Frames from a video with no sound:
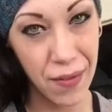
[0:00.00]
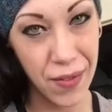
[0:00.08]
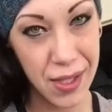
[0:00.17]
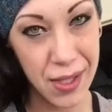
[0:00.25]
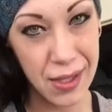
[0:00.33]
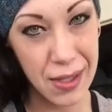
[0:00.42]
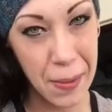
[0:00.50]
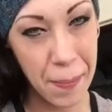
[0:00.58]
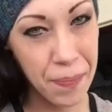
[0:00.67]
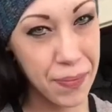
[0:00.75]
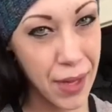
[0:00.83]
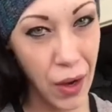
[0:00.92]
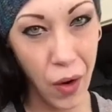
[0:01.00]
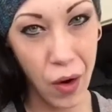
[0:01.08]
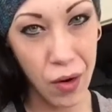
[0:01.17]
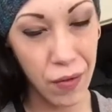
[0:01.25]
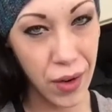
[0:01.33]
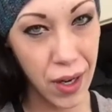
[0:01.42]
If it's
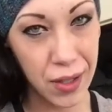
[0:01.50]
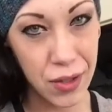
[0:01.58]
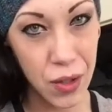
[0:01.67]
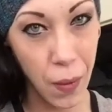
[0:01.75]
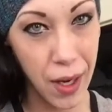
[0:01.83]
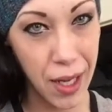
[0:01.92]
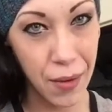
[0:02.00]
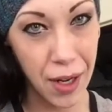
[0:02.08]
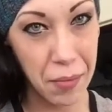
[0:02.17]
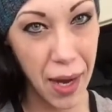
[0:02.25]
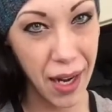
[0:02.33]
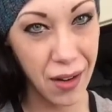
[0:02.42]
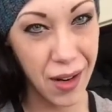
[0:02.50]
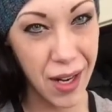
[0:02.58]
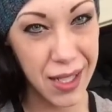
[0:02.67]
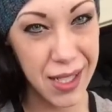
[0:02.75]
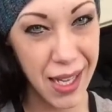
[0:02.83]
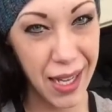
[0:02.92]
over 21 microns,